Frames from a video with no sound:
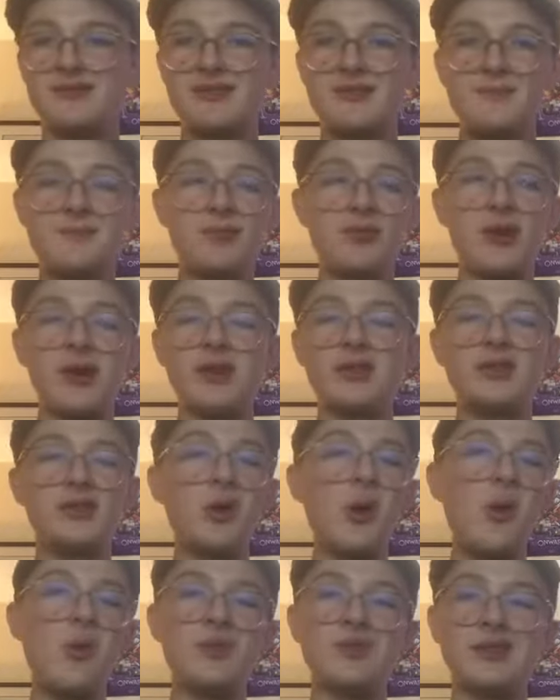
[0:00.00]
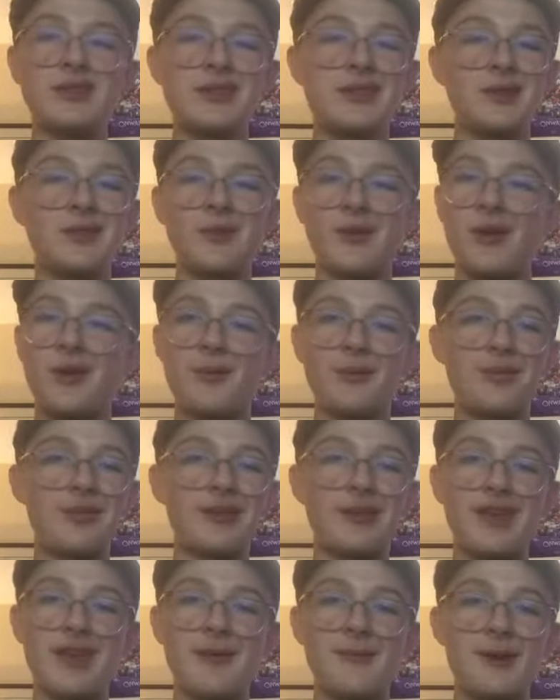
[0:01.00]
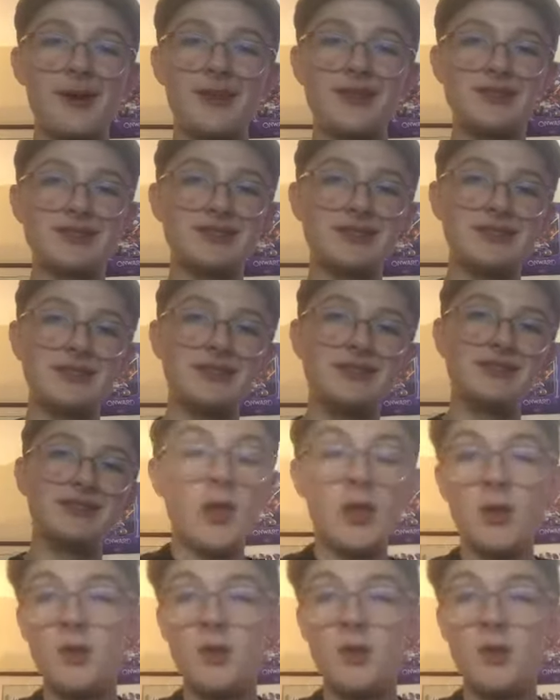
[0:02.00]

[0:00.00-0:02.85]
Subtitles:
Probably the only thing wrong with the game, honestly.